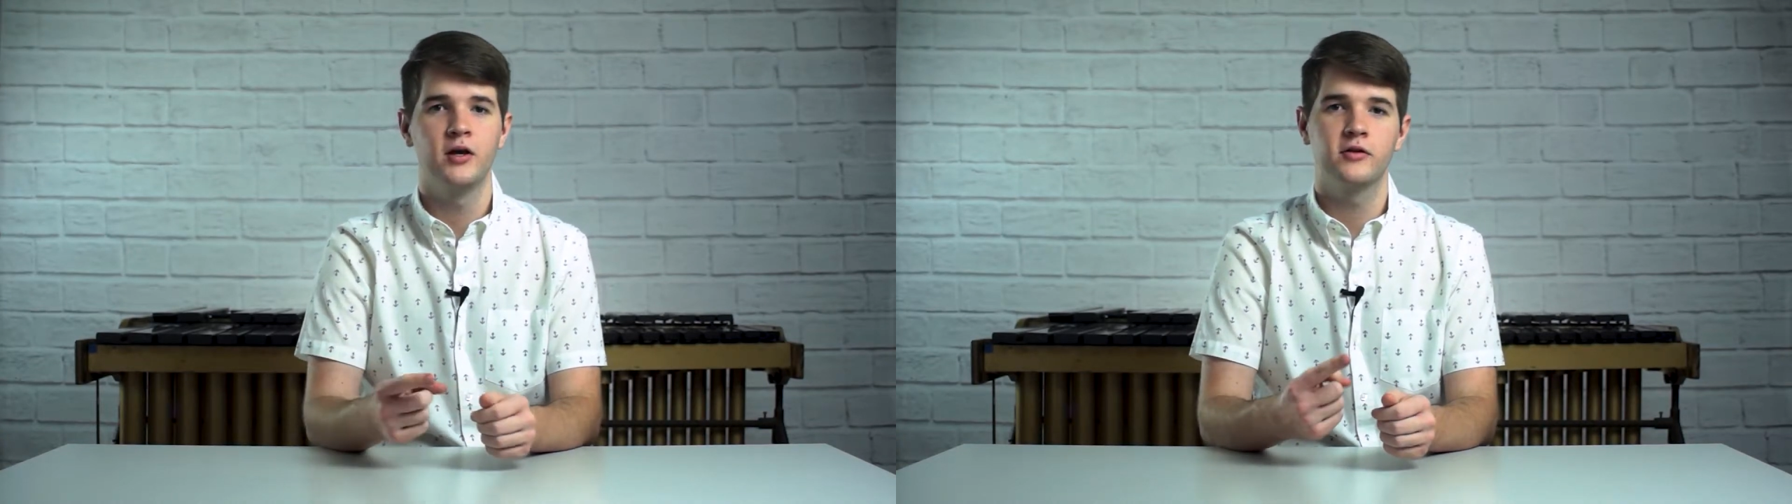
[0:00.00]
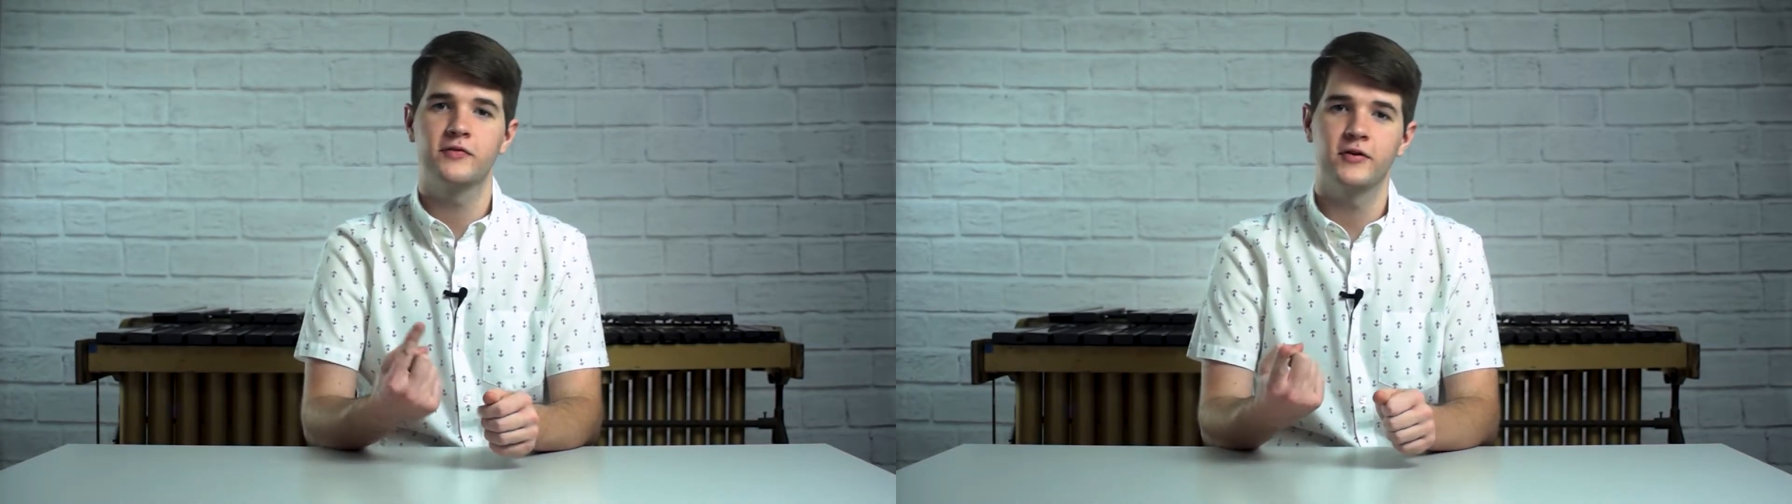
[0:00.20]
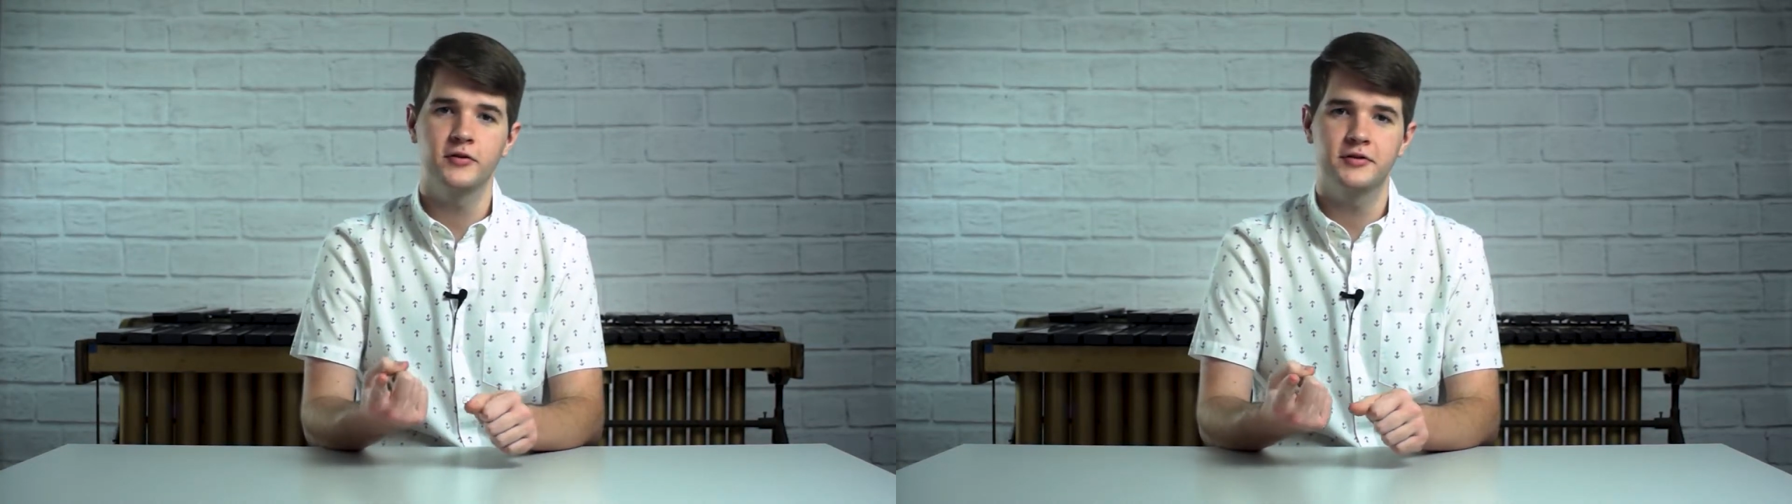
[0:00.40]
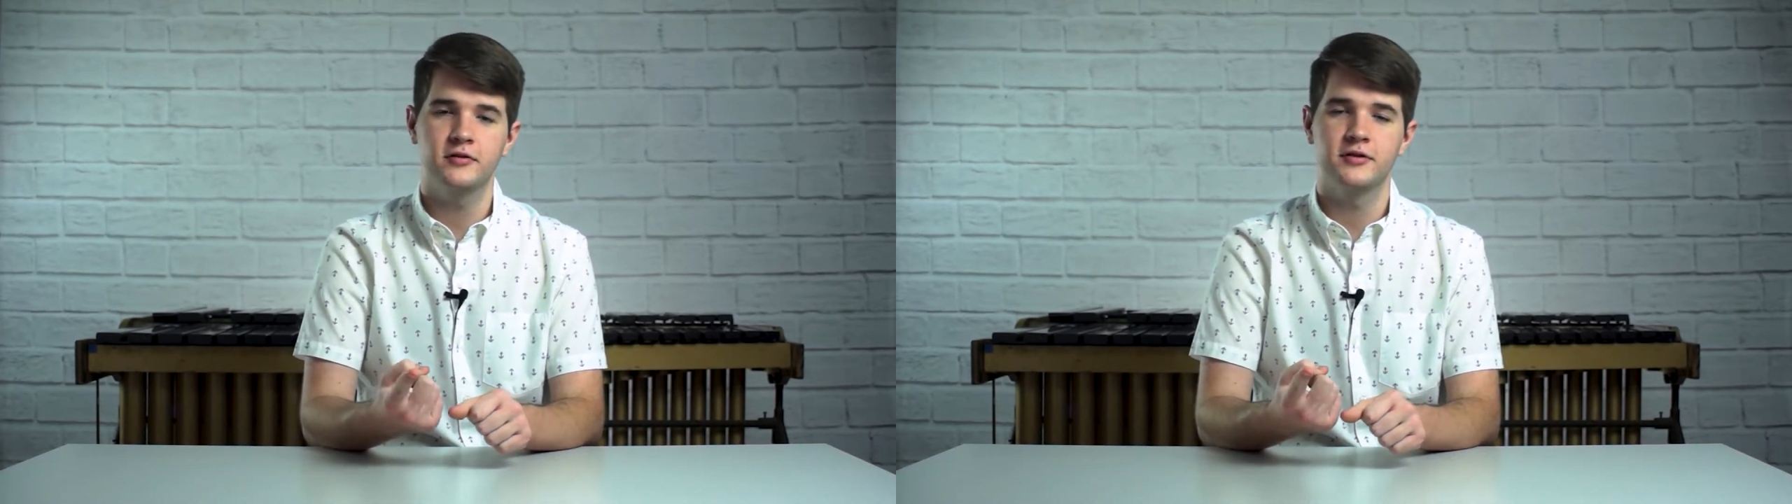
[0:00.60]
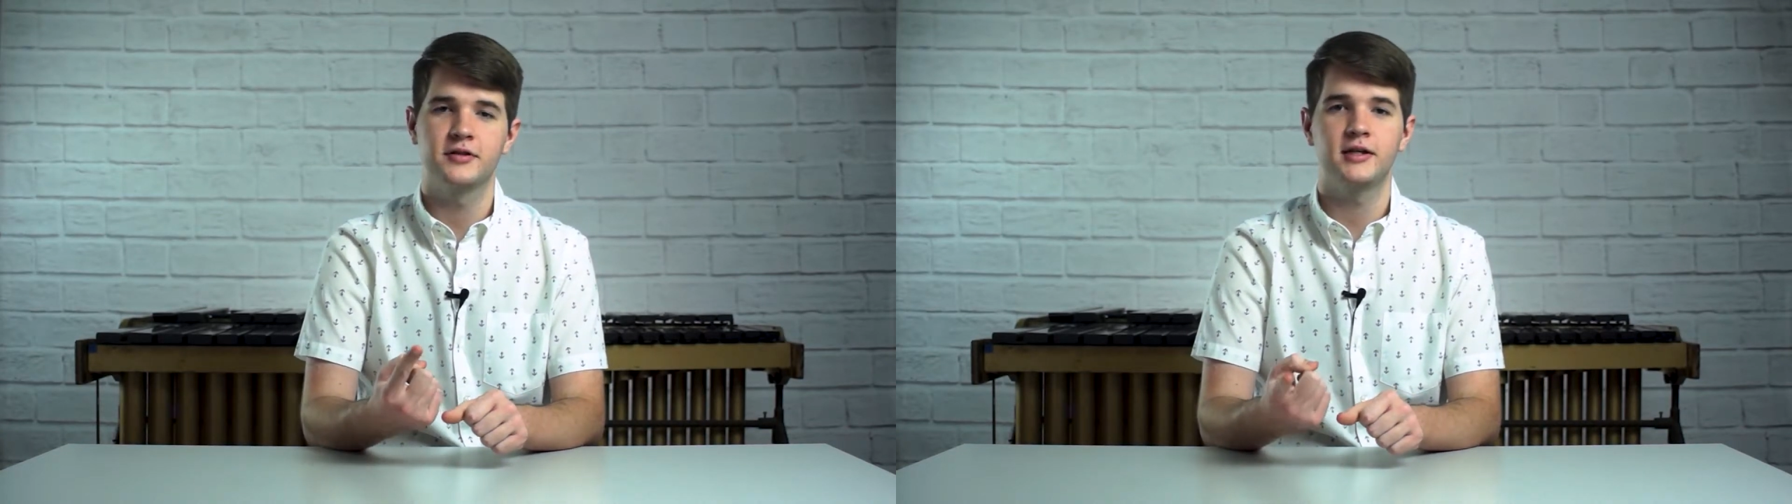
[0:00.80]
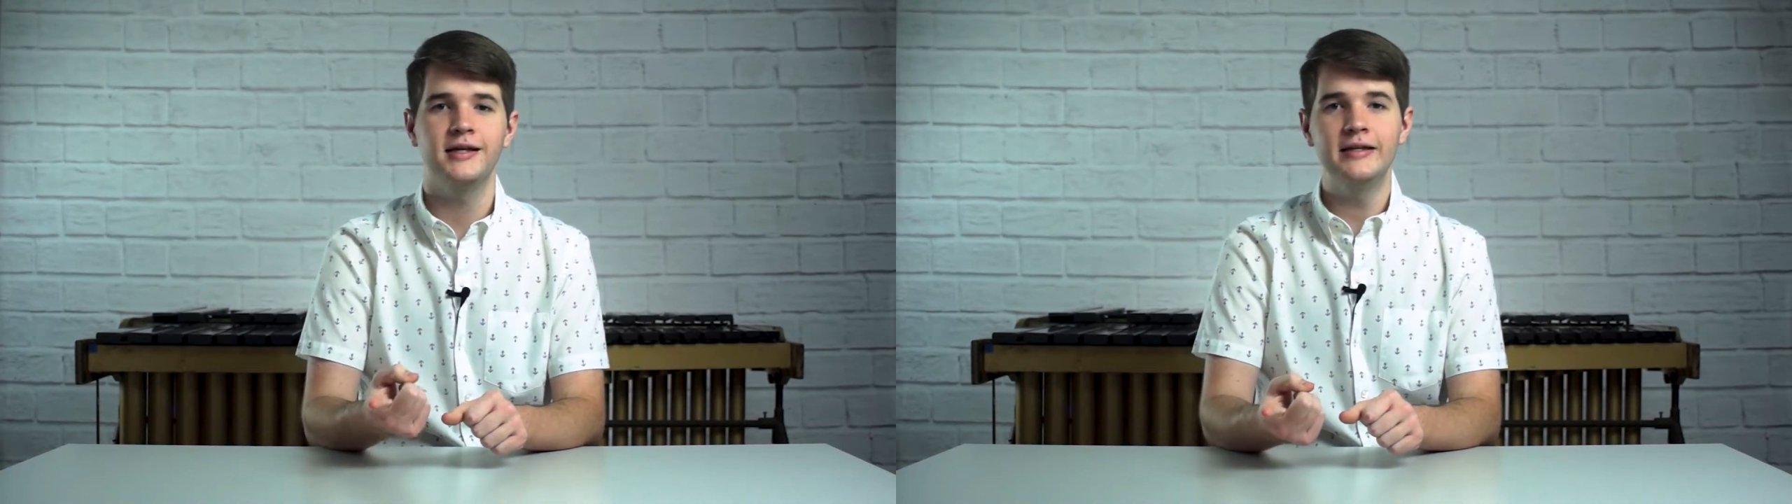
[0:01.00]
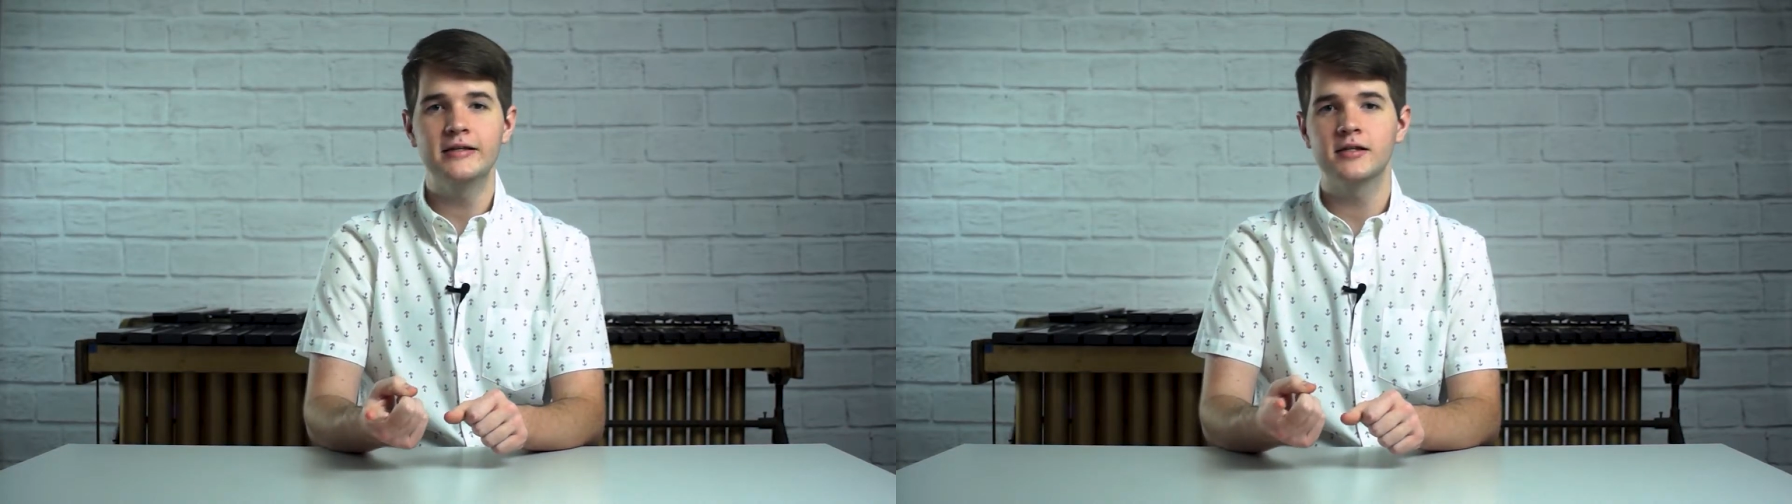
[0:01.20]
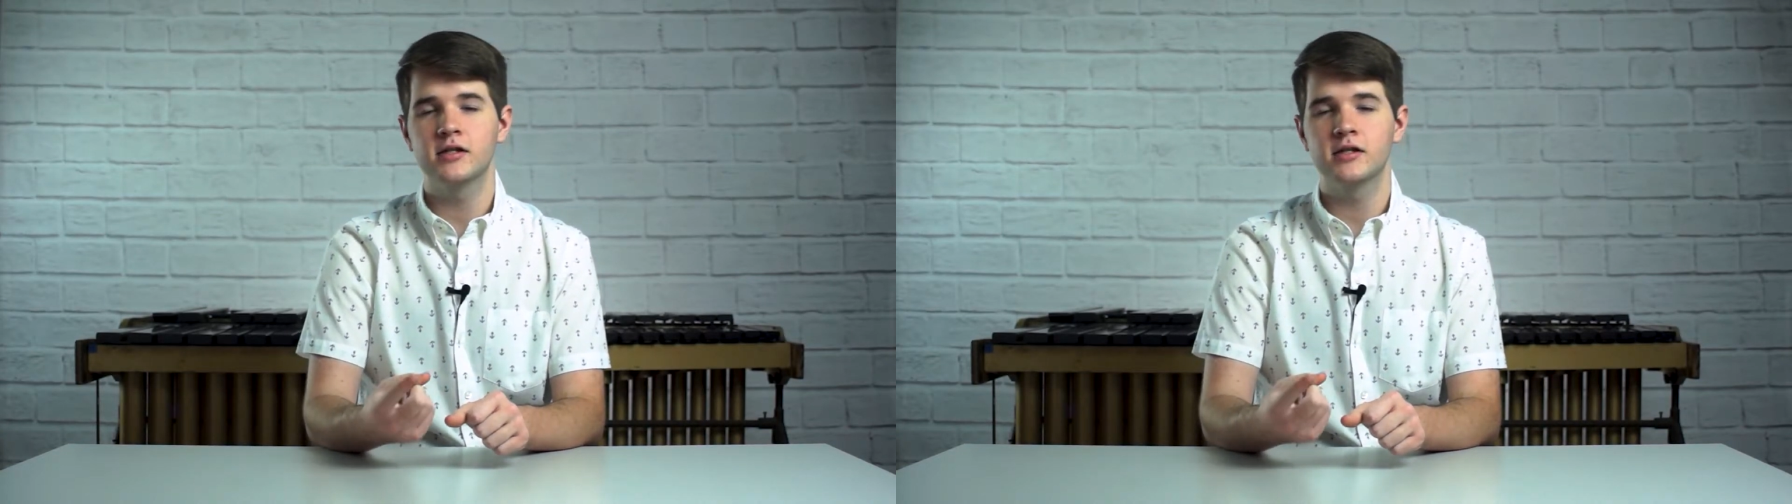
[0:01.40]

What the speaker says: The first is the keys,